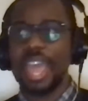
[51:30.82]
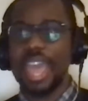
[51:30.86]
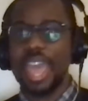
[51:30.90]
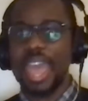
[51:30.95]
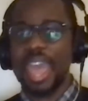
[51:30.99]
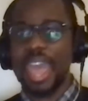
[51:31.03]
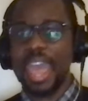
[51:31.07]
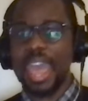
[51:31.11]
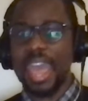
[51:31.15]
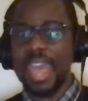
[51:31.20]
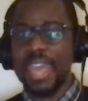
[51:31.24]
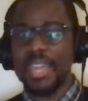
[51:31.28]

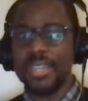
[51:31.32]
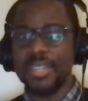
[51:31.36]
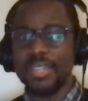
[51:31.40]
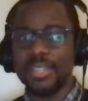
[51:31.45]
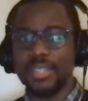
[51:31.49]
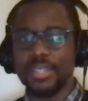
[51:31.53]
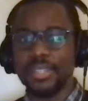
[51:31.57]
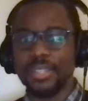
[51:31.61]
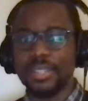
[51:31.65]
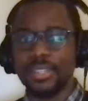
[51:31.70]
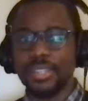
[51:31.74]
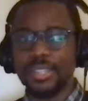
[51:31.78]

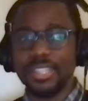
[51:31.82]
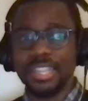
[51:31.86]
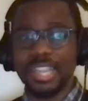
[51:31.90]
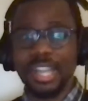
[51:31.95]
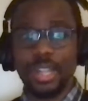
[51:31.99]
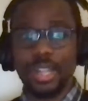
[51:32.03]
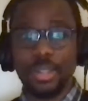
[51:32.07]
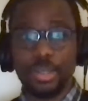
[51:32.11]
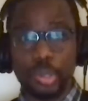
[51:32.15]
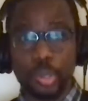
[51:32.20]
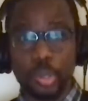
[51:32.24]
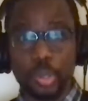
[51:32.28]
and to
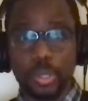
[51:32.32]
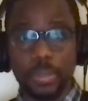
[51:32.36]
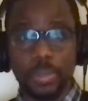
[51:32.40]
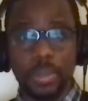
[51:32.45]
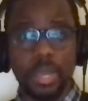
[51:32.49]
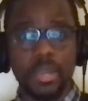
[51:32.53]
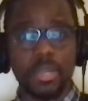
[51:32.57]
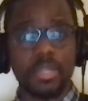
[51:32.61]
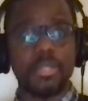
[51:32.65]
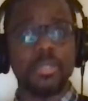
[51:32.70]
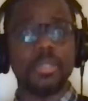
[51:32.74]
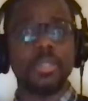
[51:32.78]
tell news
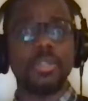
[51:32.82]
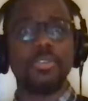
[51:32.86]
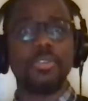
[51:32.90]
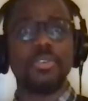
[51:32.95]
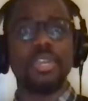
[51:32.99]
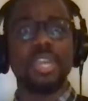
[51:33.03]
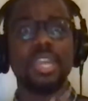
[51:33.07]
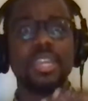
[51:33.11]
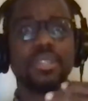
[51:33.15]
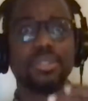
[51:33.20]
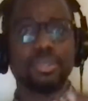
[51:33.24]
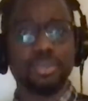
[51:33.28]
about it and
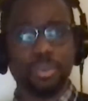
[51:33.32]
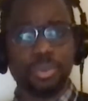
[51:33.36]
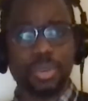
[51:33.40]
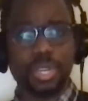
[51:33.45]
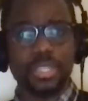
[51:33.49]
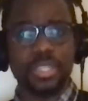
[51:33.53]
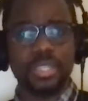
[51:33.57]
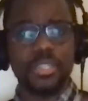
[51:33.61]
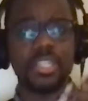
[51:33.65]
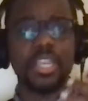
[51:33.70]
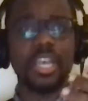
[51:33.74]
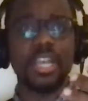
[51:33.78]
create
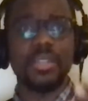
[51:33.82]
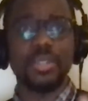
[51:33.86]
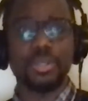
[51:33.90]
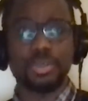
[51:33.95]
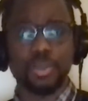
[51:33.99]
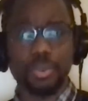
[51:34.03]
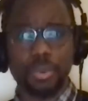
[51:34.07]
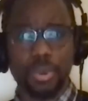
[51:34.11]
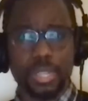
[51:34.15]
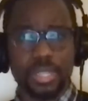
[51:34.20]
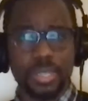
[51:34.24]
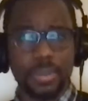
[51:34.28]
stories and tell
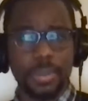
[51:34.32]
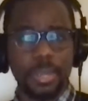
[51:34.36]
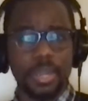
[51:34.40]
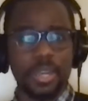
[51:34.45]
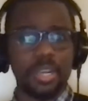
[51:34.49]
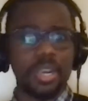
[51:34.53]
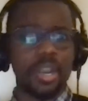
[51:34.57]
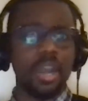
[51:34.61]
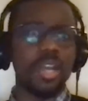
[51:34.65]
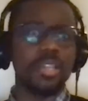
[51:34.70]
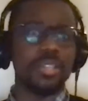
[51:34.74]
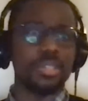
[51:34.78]
stories about it
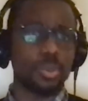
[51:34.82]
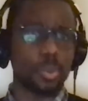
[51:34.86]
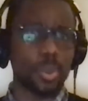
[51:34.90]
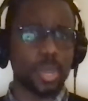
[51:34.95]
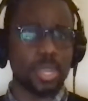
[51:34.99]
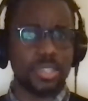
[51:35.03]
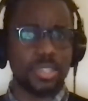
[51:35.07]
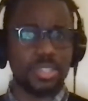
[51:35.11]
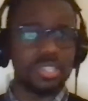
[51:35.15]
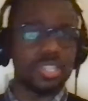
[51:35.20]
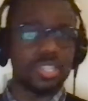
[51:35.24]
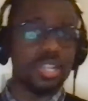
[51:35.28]
and answer
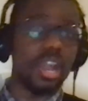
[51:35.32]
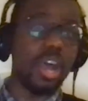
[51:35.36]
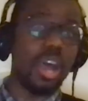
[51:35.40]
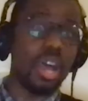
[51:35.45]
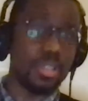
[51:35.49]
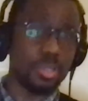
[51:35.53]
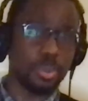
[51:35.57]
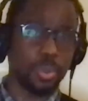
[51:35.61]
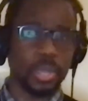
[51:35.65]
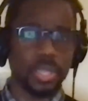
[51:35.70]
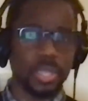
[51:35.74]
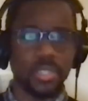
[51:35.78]
questions and
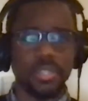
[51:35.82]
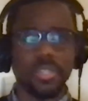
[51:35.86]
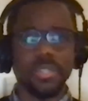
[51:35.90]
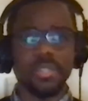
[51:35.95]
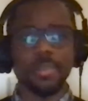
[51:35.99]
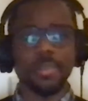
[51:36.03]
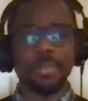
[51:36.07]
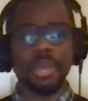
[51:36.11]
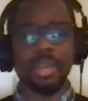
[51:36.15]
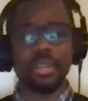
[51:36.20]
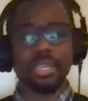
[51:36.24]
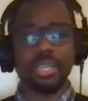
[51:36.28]
ask questions
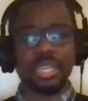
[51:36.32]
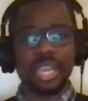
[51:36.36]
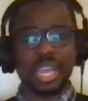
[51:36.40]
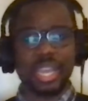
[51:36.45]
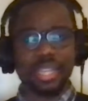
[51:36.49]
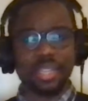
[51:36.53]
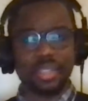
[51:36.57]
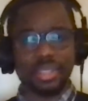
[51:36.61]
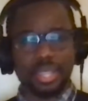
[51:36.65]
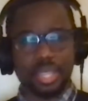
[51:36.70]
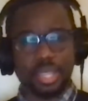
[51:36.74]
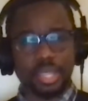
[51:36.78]
about it.
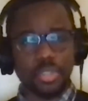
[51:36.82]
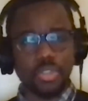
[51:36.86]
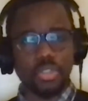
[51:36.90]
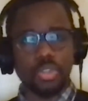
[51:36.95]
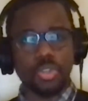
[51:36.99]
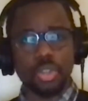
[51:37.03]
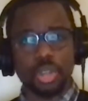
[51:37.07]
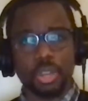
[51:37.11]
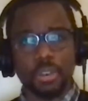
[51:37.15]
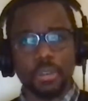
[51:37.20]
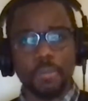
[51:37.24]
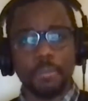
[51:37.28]
Like this
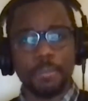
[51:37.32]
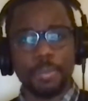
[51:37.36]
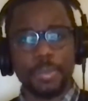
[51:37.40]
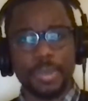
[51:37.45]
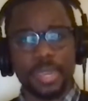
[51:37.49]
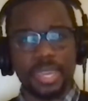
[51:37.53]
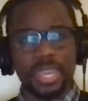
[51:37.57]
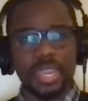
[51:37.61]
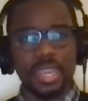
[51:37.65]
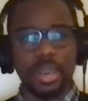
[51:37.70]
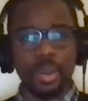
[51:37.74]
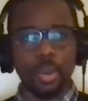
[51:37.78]
shouldn't
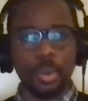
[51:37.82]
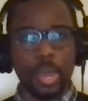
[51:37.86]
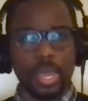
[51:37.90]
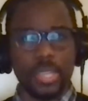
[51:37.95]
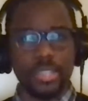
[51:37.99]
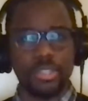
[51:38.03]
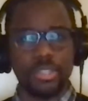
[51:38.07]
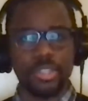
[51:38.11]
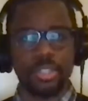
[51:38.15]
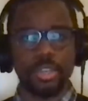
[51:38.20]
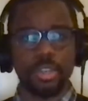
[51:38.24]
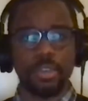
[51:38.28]
be a
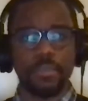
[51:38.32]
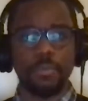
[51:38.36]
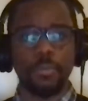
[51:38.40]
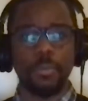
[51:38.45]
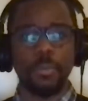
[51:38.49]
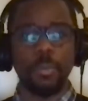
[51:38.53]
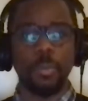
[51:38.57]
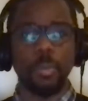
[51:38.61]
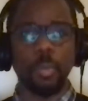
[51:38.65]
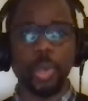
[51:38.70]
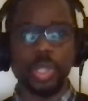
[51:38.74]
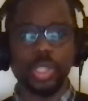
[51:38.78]
question of
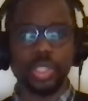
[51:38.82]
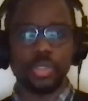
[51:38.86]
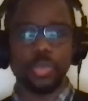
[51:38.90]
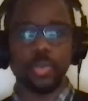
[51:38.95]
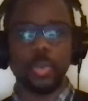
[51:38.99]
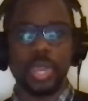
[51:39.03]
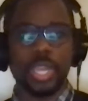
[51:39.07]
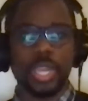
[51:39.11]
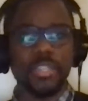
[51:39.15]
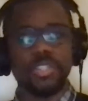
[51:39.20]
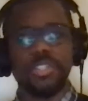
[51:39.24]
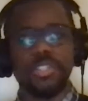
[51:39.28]
which
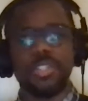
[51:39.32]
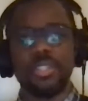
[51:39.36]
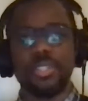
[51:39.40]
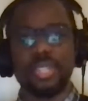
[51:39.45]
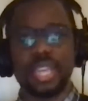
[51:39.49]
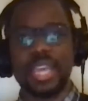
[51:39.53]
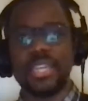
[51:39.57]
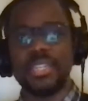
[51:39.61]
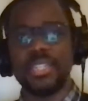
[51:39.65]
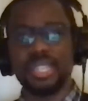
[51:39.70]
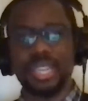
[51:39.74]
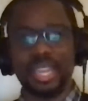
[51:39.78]
questions
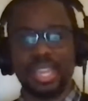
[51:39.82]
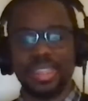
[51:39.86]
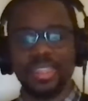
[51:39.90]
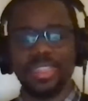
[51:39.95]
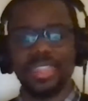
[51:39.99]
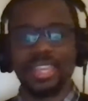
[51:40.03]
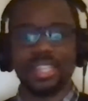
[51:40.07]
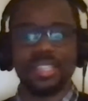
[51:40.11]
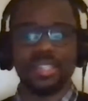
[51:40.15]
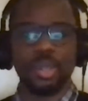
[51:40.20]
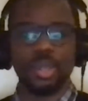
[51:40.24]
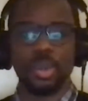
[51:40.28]
Andile
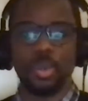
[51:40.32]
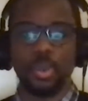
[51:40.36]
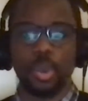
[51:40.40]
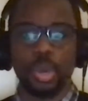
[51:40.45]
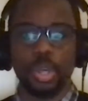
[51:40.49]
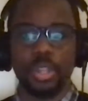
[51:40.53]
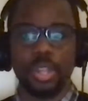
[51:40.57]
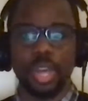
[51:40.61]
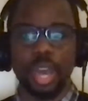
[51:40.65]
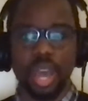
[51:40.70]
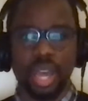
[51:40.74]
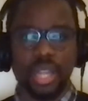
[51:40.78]
thinks are
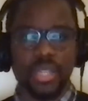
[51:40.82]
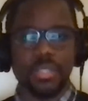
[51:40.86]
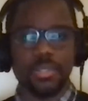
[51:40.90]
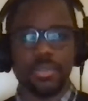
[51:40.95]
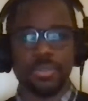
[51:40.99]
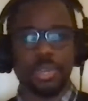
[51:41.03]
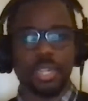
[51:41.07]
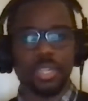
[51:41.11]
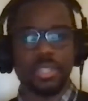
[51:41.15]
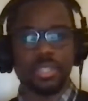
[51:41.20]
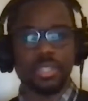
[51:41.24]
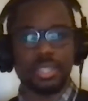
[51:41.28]
worth
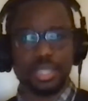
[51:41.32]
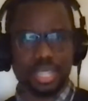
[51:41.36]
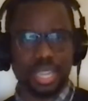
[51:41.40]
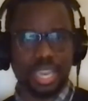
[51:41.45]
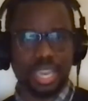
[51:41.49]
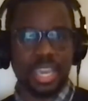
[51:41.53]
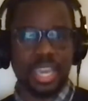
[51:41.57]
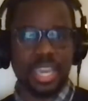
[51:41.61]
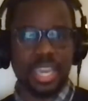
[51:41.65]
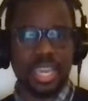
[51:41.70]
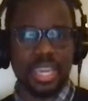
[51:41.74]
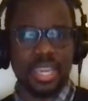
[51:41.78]
answering
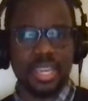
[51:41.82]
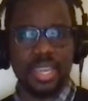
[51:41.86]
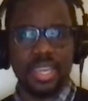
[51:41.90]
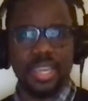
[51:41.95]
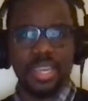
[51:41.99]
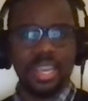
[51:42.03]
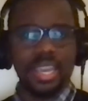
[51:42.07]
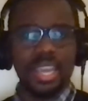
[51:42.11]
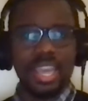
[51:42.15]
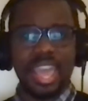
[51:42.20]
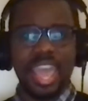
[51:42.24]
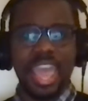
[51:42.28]
today
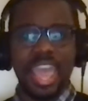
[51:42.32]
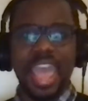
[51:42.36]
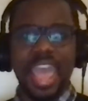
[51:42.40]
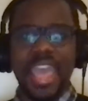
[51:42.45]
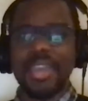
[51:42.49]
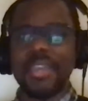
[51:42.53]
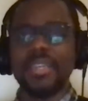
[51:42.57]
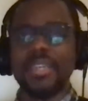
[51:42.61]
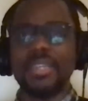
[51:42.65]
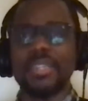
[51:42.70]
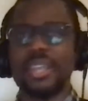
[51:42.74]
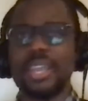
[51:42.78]

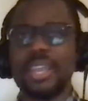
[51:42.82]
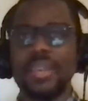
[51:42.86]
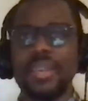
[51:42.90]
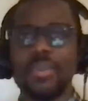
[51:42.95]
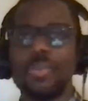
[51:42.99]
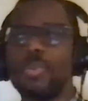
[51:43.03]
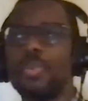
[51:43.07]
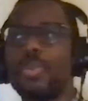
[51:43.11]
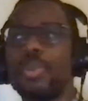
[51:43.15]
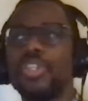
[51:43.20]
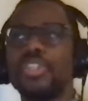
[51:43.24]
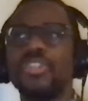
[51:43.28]
and
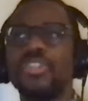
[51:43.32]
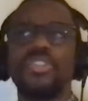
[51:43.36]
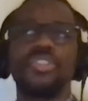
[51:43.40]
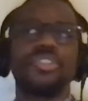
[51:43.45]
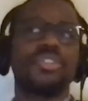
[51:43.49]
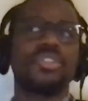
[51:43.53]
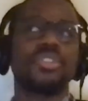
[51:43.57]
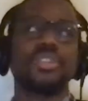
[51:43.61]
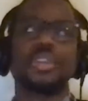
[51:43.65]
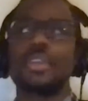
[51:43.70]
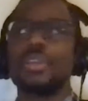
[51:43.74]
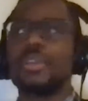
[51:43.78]
and
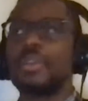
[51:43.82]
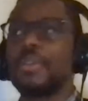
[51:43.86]
which